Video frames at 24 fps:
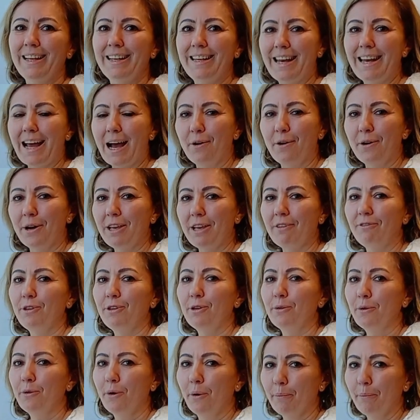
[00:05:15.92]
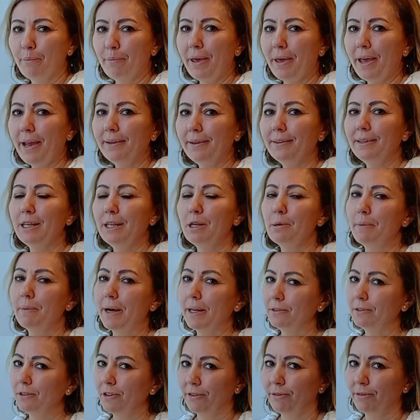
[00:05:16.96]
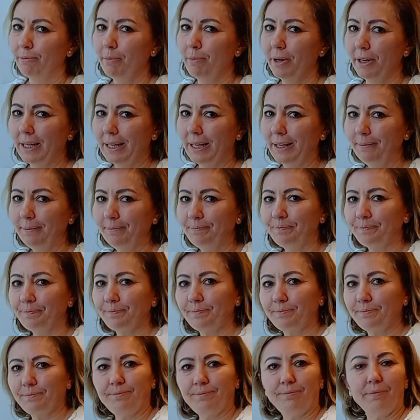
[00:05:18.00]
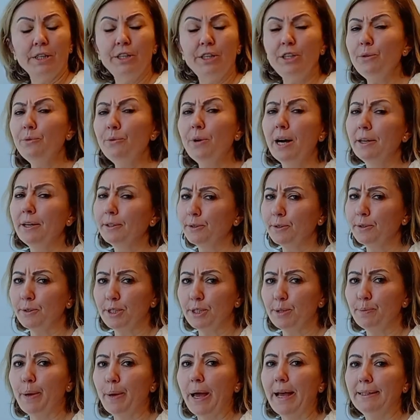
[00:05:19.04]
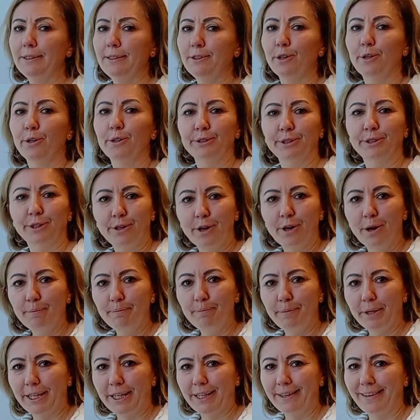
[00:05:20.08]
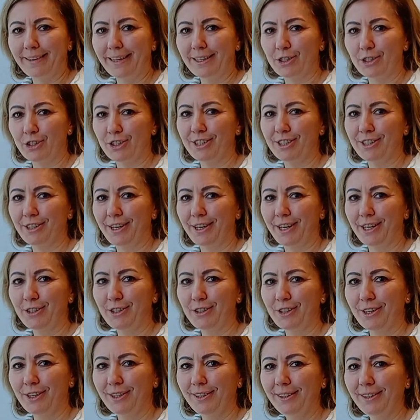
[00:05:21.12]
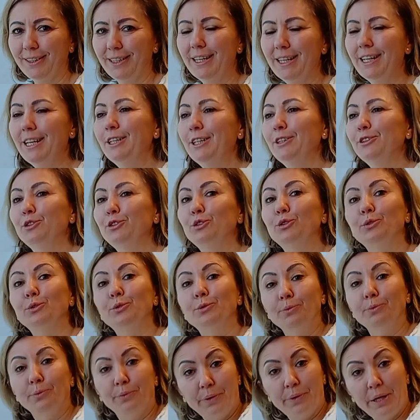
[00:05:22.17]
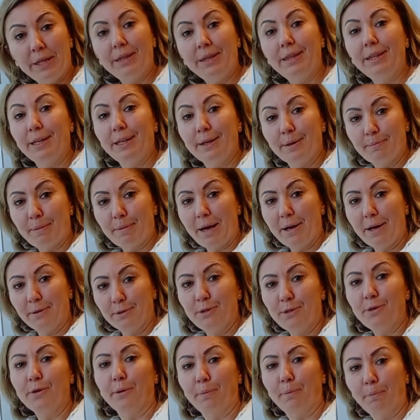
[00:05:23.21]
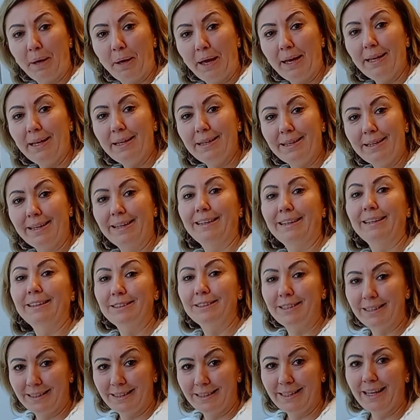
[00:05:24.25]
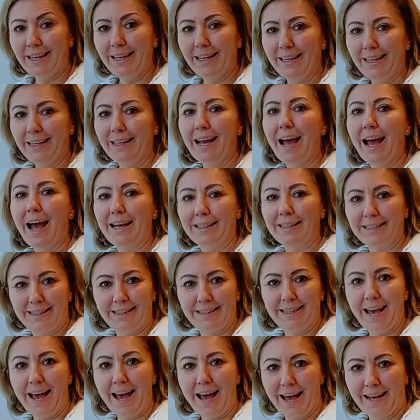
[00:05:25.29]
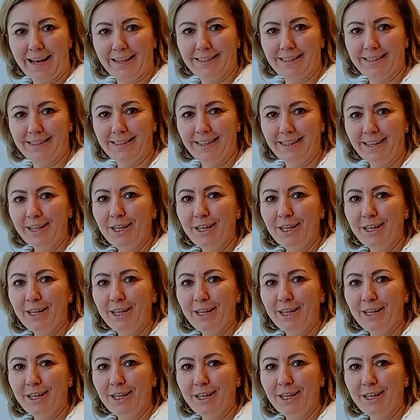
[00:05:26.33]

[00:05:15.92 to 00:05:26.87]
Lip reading: Now, if you compare the amount of money you are to spend on the company registration with the amount you're paying today as tax,